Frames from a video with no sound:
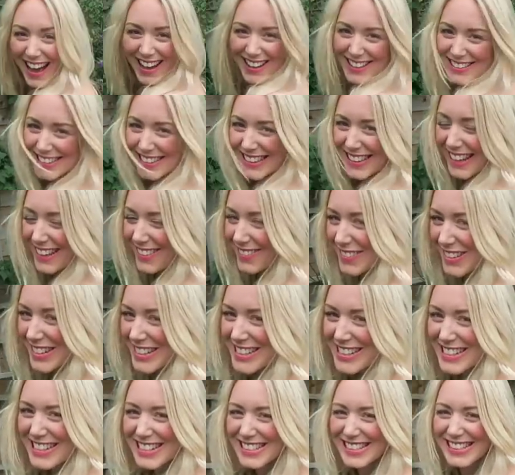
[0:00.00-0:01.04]
you literally feel like
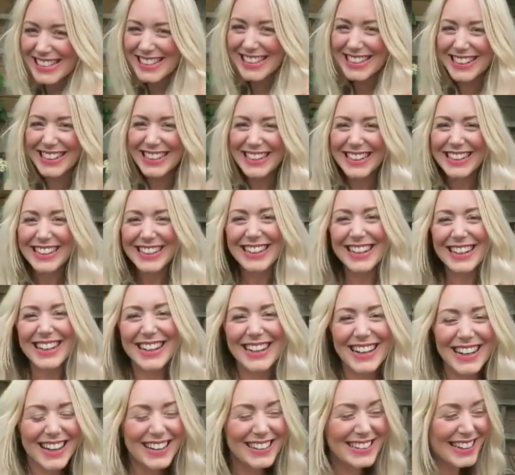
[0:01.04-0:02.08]
you are a princess
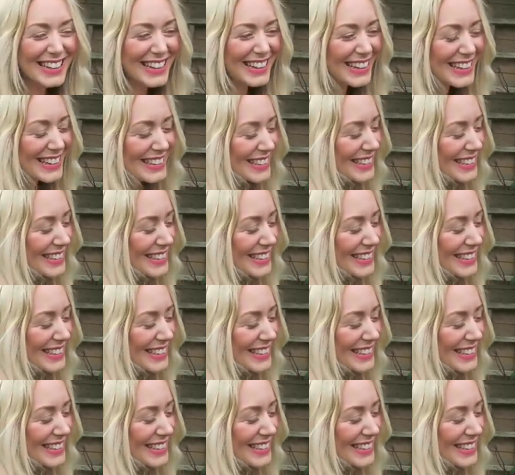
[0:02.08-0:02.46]
on top of a